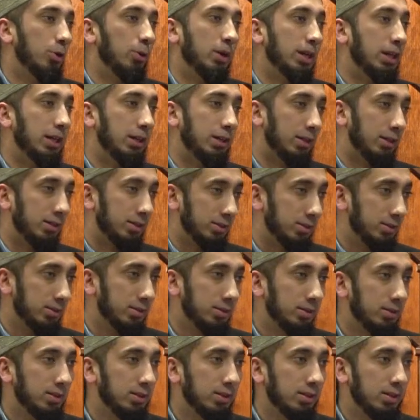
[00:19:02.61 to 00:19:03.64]
know anything.
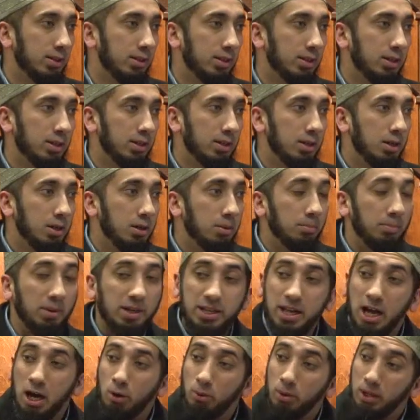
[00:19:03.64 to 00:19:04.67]
But
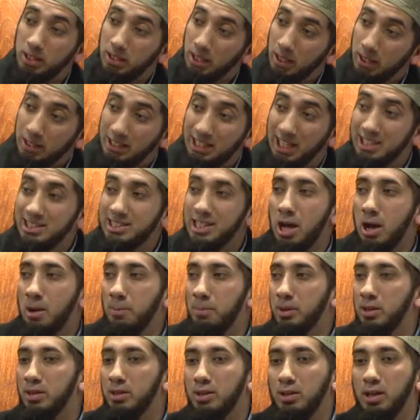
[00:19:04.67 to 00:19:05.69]
now when it does
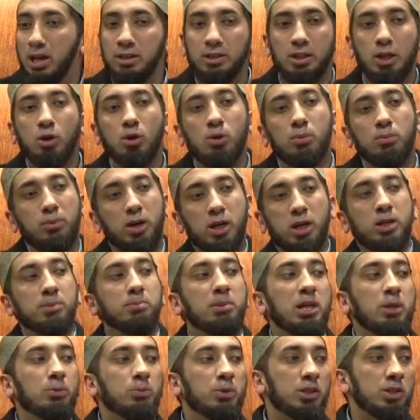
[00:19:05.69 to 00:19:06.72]
happen and they don't want to
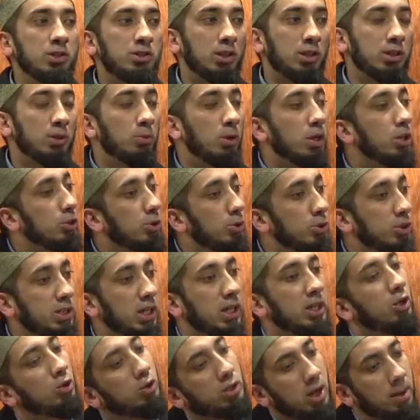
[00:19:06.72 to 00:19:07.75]
meet with each other, well, you
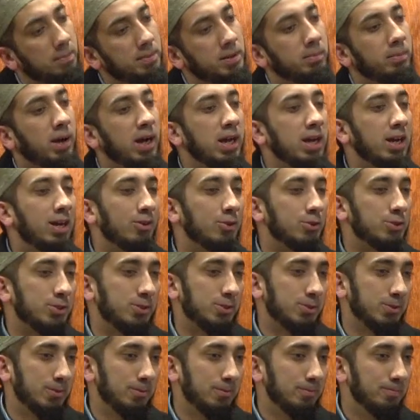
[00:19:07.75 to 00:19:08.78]
say, no, come to my
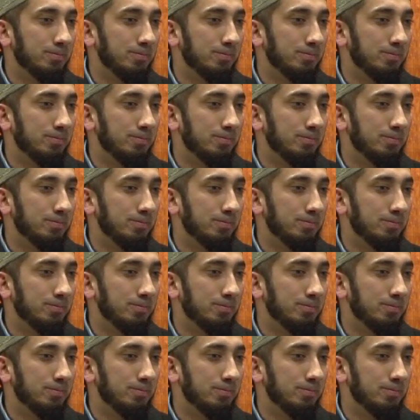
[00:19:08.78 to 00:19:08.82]
house.